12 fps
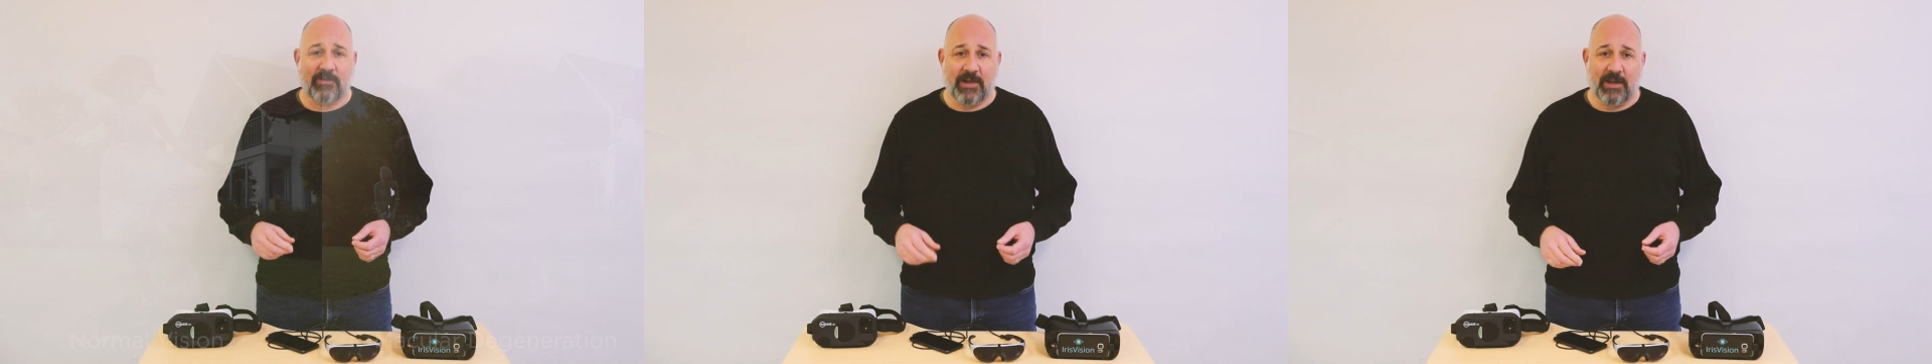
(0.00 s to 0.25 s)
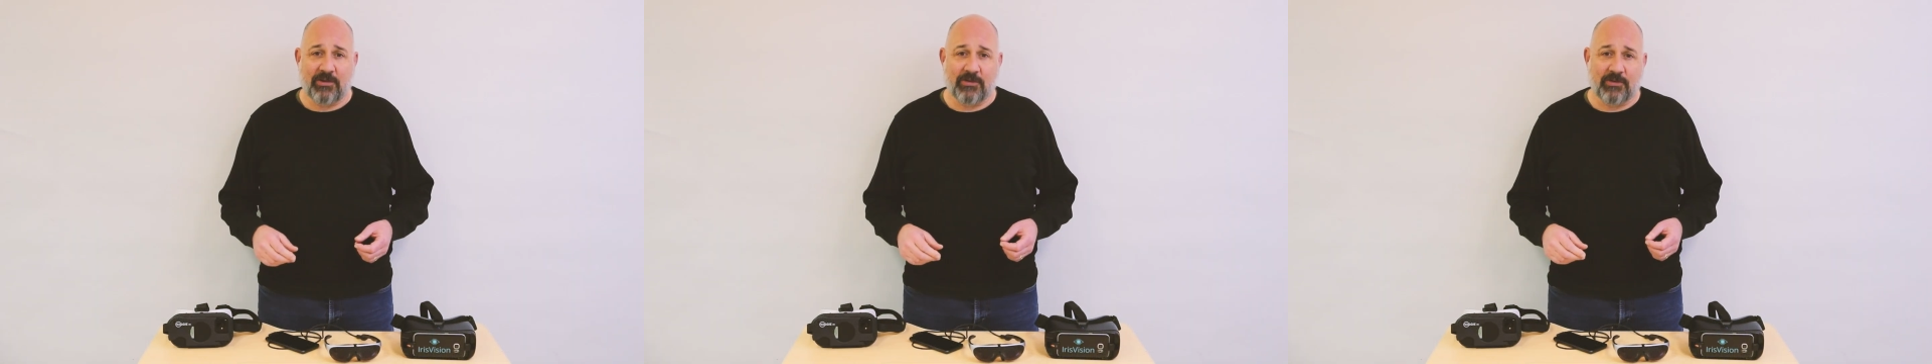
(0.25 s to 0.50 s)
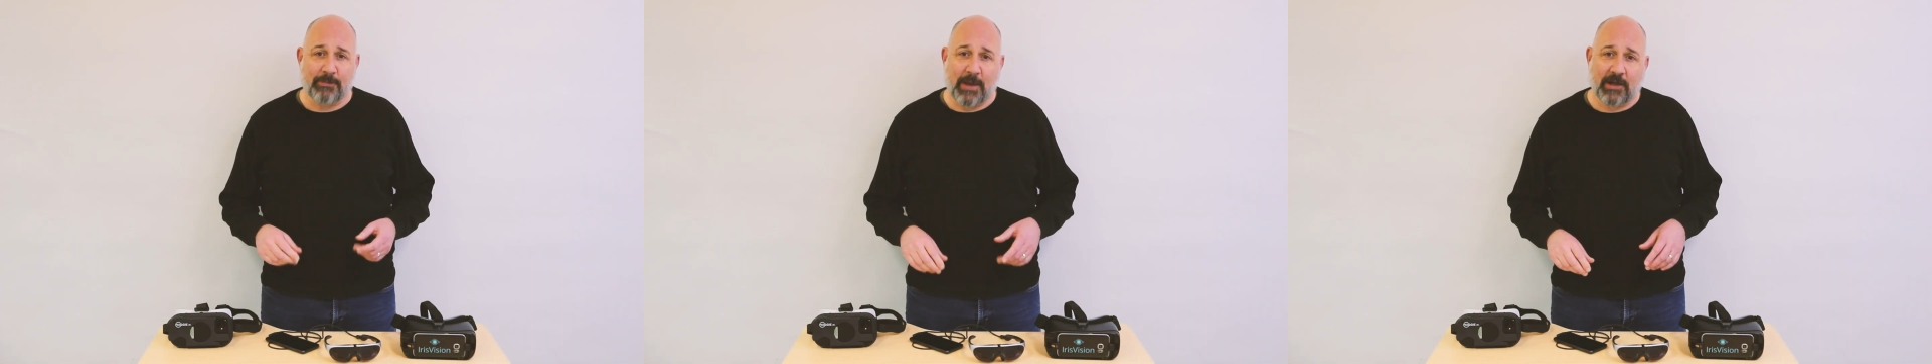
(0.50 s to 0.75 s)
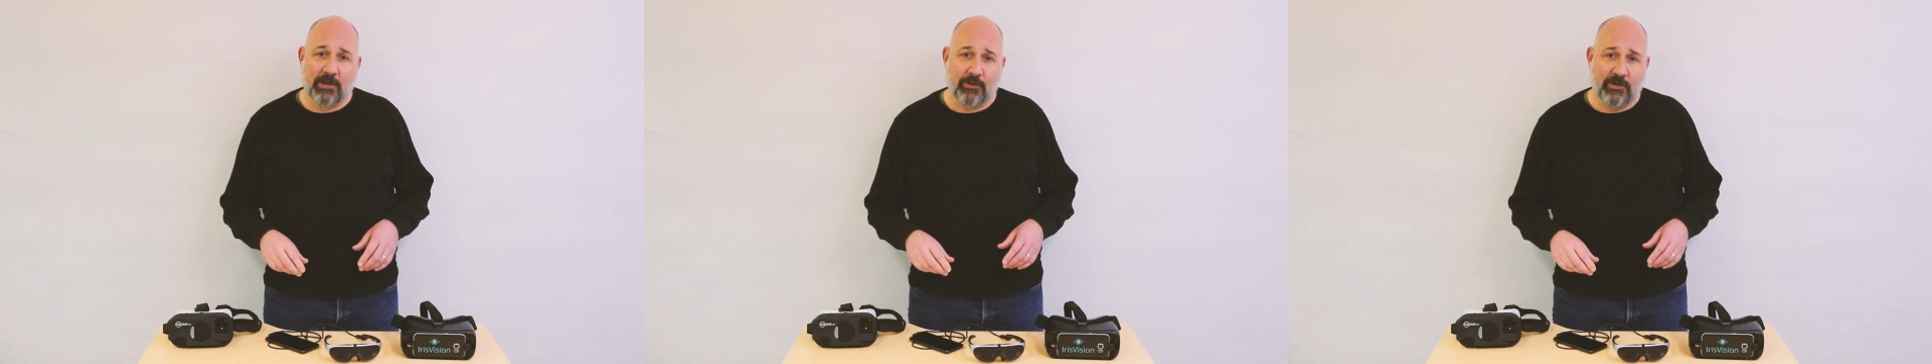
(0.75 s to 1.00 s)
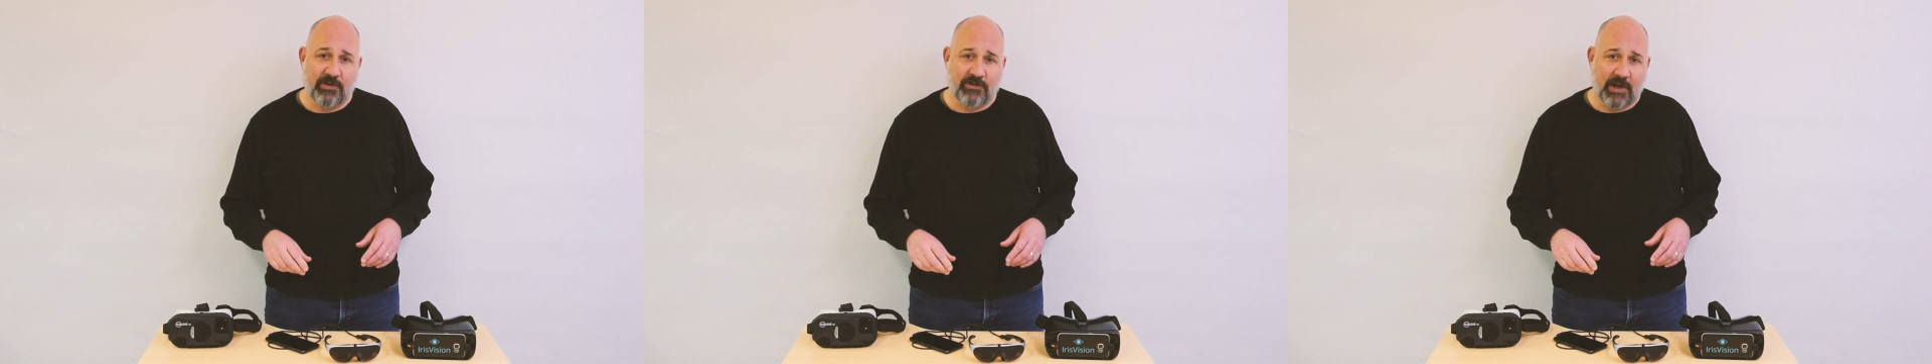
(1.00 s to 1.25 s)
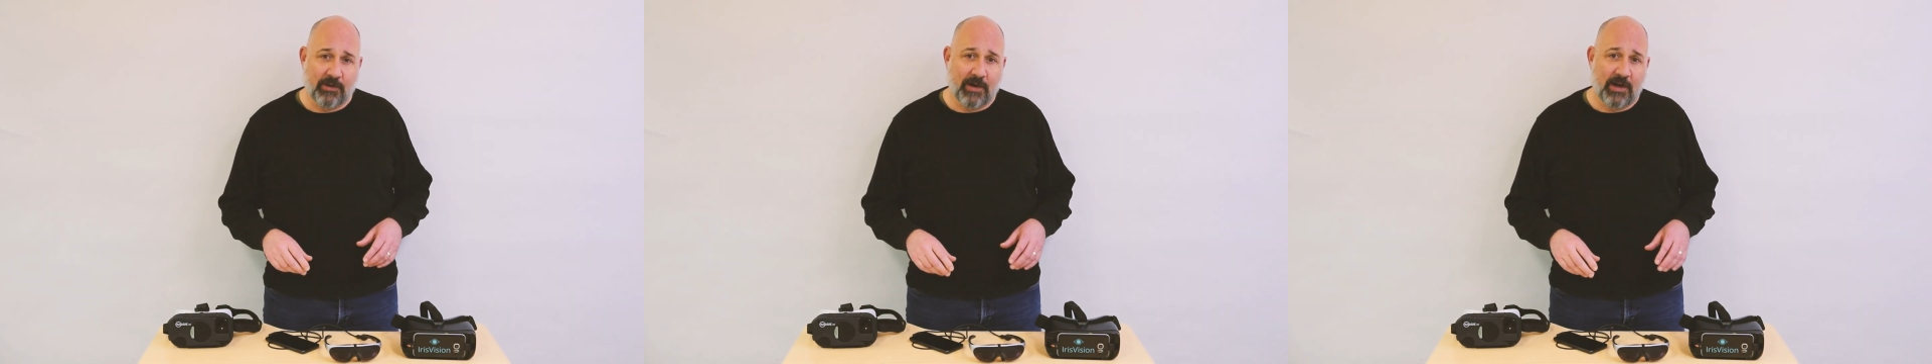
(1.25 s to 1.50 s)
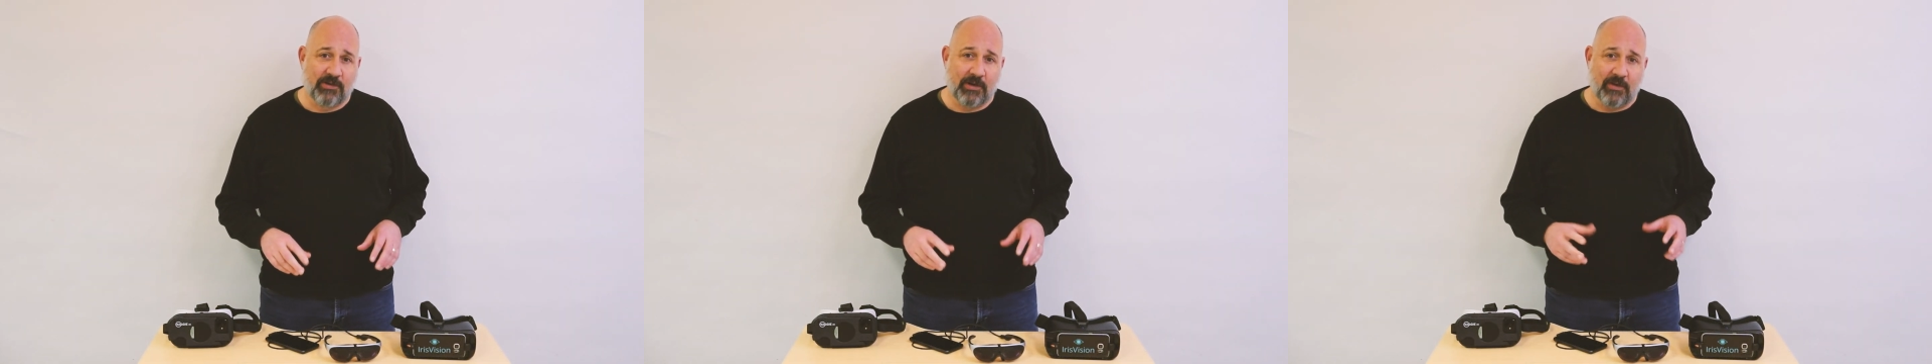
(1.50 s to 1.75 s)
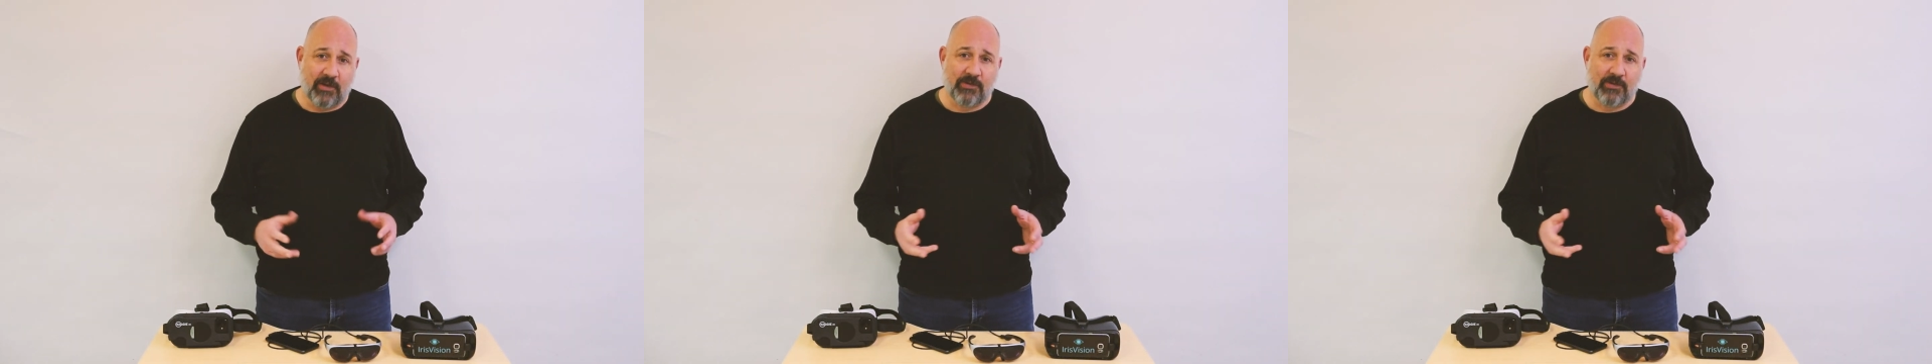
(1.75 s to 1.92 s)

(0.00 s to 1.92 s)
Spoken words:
stages of macular degeneration,